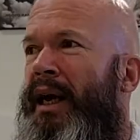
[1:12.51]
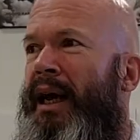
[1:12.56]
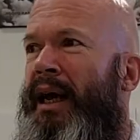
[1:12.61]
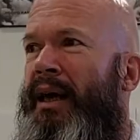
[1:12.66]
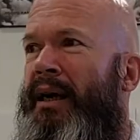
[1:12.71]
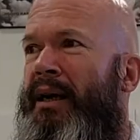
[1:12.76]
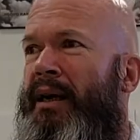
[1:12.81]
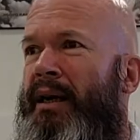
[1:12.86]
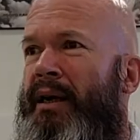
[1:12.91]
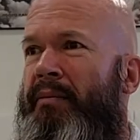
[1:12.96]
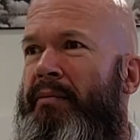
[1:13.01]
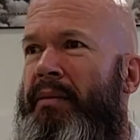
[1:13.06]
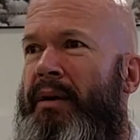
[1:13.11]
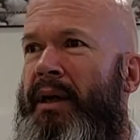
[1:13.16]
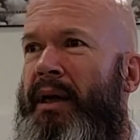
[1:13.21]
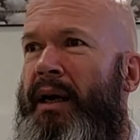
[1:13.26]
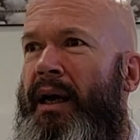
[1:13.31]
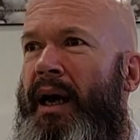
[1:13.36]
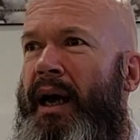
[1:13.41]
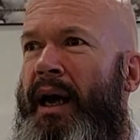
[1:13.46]
And
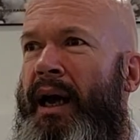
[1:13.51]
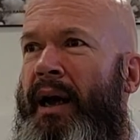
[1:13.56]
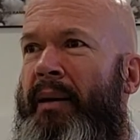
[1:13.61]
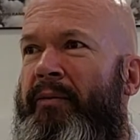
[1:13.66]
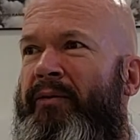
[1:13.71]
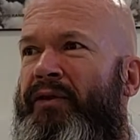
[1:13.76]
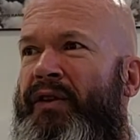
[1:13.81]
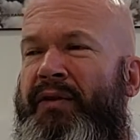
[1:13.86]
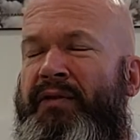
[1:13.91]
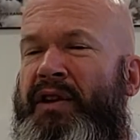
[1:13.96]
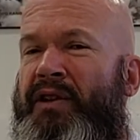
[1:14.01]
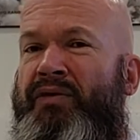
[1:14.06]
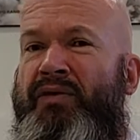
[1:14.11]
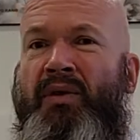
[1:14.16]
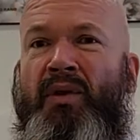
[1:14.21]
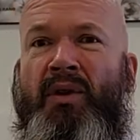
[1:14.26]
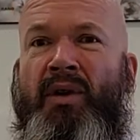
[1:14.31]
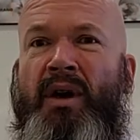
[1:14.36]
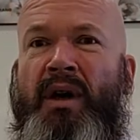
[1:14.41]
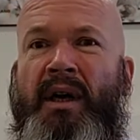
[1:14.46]
I'm
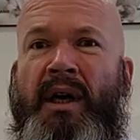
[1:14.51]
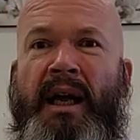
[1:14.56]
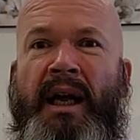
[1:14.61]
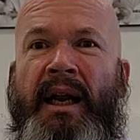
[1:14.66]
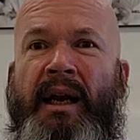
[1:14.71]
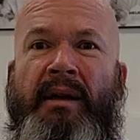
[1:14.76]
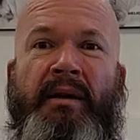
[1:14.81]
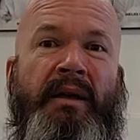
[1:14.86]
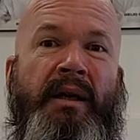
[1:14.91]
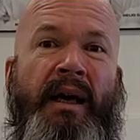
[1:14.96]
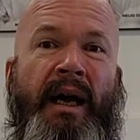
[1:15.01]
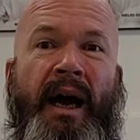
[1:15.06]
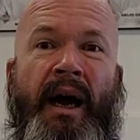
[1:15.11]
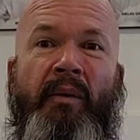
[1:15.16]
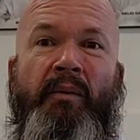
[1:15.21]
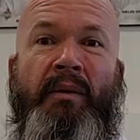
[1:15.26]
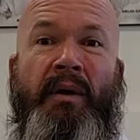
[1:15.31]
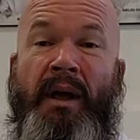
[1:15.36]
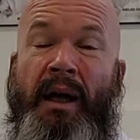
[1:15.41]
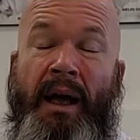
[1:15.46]
54, and
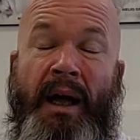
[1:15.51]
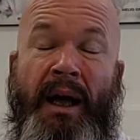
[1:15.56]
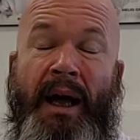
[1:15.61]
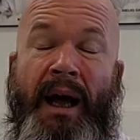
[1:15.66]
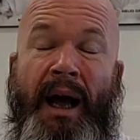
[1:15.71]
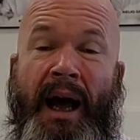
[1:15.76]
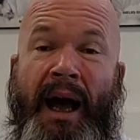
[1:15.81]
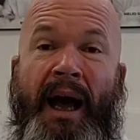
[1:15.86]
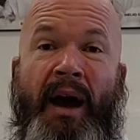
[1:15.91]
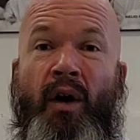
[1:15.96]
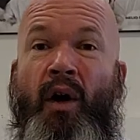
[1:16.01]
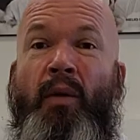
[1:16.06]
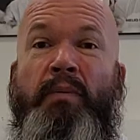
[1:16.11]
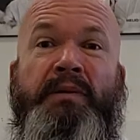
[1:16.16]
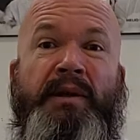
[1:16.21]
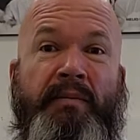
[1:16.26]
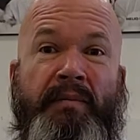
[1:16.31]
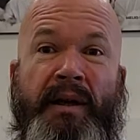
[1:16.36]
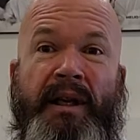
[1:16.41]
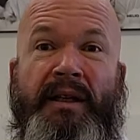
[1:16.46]
I
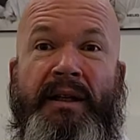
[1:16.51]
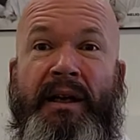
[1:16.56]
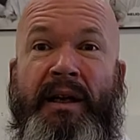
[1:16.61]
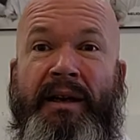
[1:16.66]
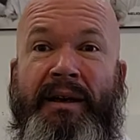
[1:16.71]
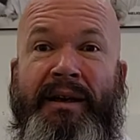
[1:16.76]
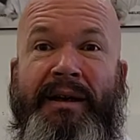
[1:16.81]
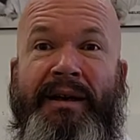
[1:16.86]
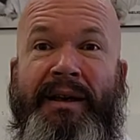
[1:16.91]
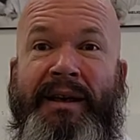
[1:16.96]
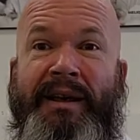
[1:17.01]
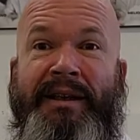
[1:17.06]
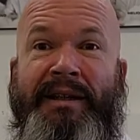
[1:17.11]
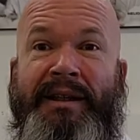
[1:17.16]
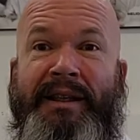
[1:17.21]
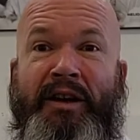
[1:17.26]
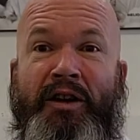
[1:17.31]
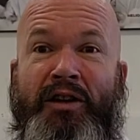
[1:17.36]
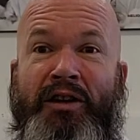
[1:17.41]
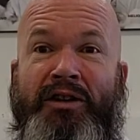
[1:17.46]
hope to be
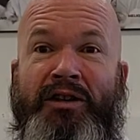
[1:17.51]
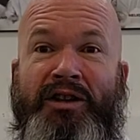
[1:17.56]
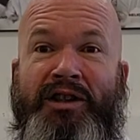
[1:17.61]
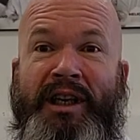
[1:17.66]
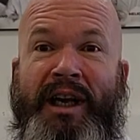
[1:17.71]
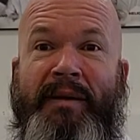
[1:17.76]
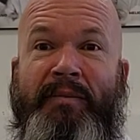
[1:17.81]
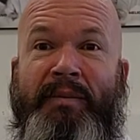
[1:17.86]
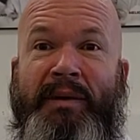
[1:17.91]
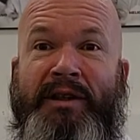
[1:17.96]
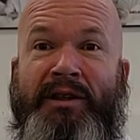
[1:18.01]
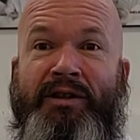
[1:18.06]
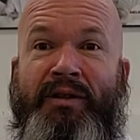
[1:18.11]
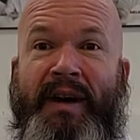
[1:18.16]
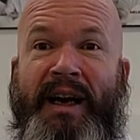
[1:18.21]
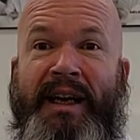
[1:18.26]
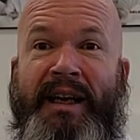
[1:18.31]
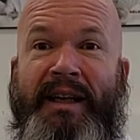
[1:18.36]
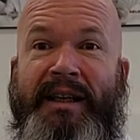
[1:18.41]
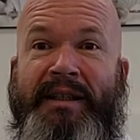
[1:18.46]
as in good a shape as
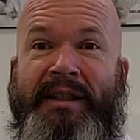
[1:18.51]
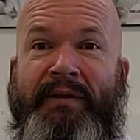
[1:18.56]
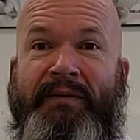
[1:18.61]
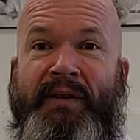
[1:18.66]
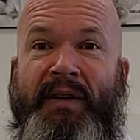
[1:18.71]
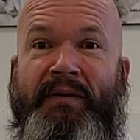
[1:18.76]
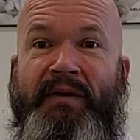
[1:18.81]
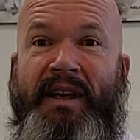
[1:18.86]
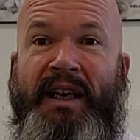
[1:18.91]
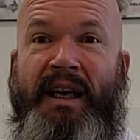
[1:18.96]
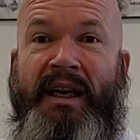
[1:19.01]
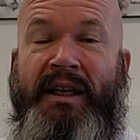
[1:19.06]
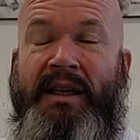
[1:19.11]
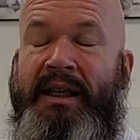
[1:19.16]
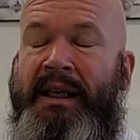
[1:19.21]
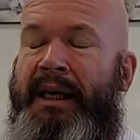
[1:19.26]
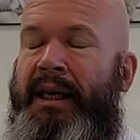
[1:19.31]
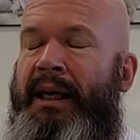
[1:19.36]
Greg is at 58.